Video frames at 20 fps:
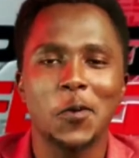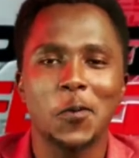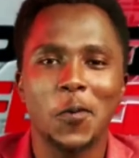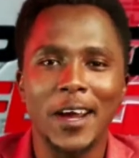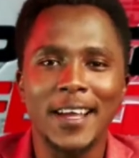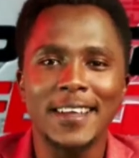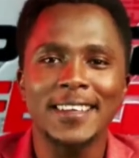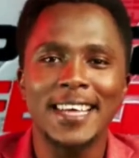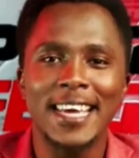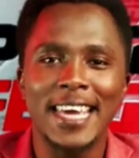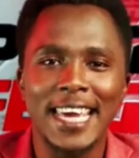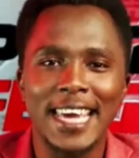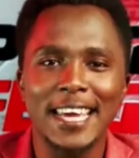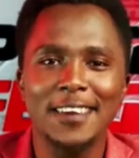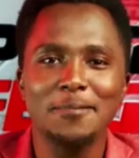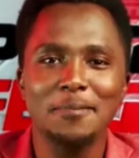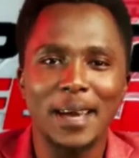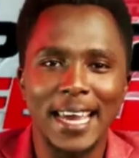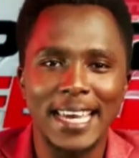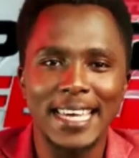Will
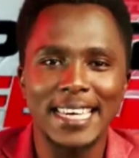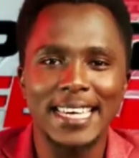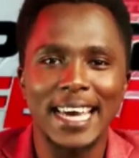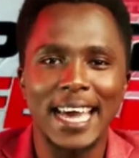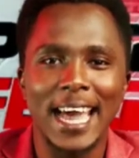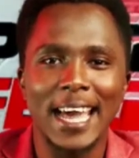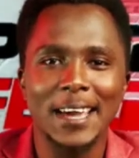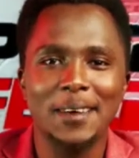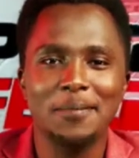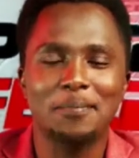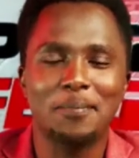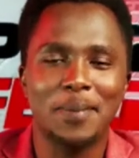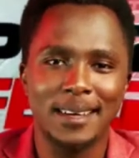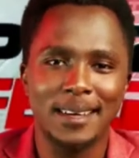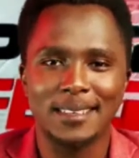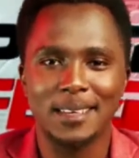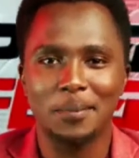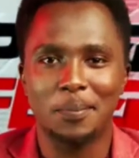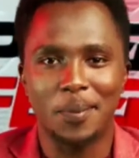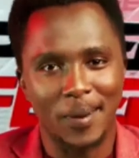he make a
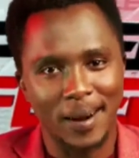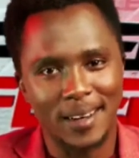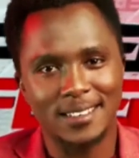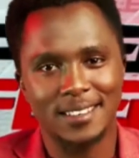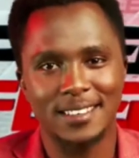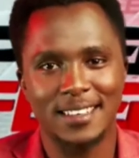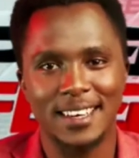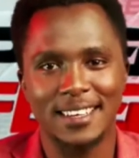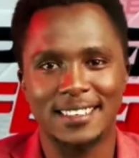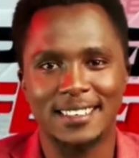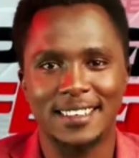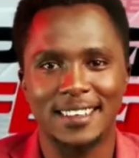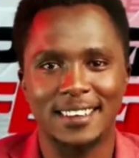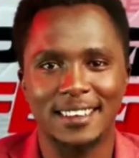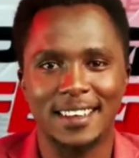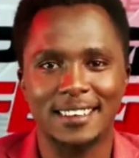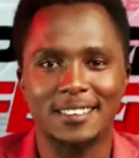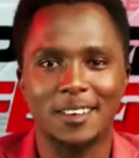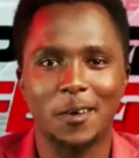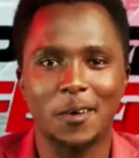better president?
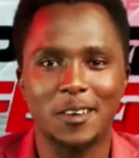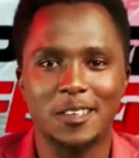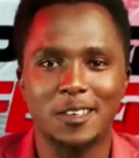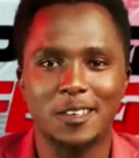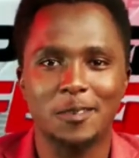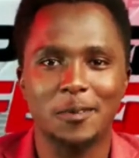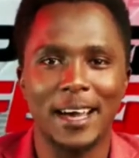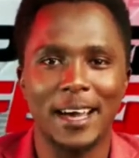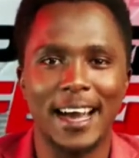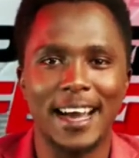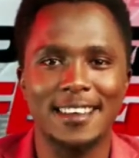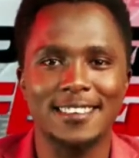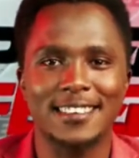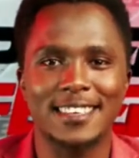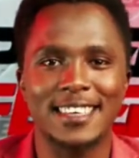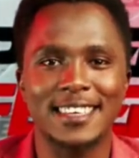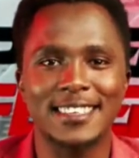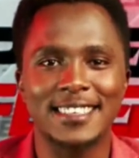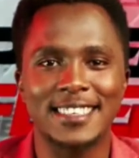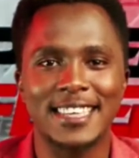That's a question we're
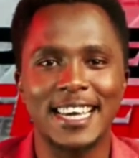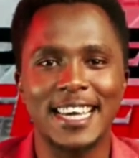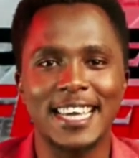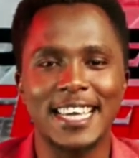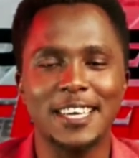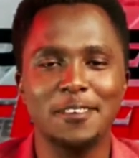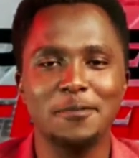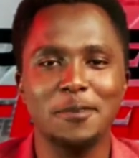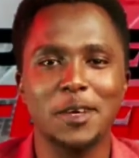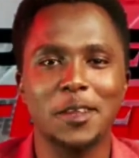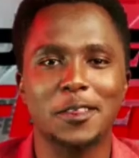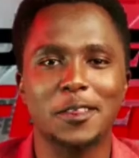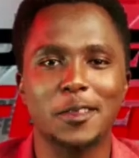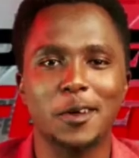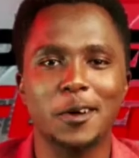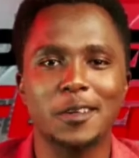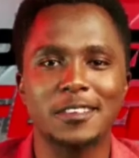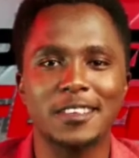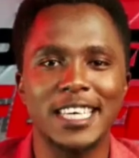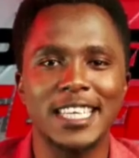asking today. Give me your
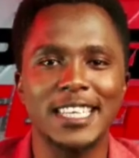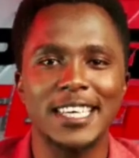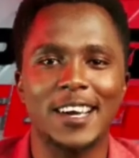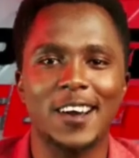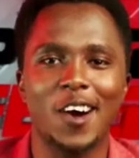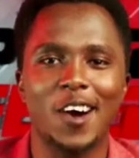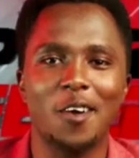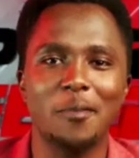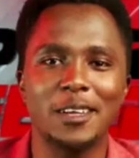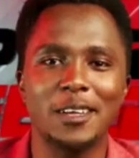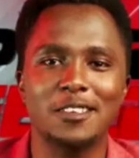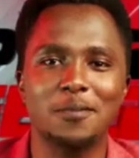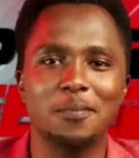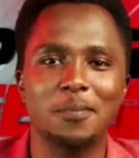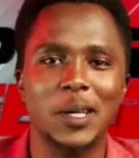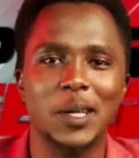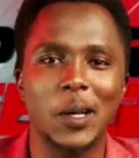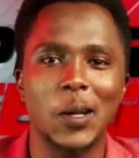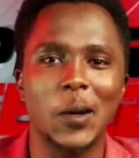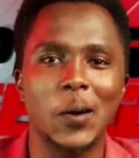thoughts in the comments
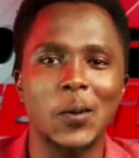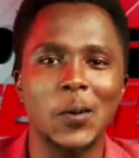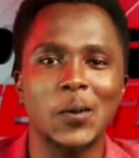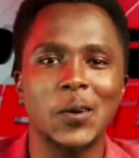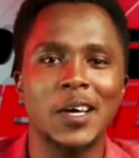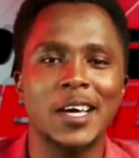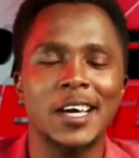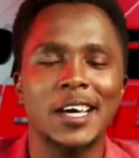below.